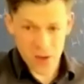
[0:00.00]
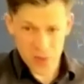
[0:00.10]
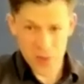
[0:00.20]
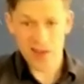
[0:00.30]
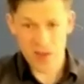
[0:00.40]

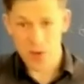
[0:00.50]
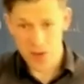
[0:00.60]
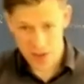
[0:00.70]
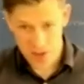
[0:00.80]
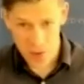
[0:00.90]
order Whitehead
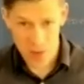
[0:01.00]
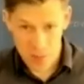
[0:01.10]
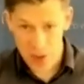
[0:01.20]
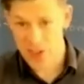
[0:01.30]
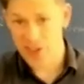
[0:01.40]
products are only
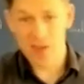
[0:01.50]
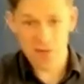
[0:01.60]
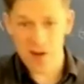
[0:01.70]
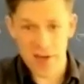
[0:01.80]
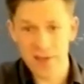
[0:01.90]
partially
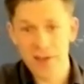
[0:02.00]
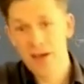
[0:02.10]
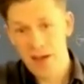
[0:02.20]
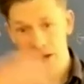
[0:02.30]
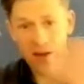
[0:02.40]
defined
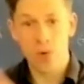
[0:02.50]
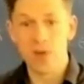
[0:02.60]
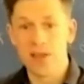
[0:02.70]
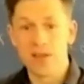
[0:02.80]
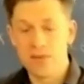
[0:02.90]
and they're
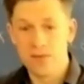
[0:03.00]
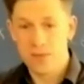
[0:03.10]
only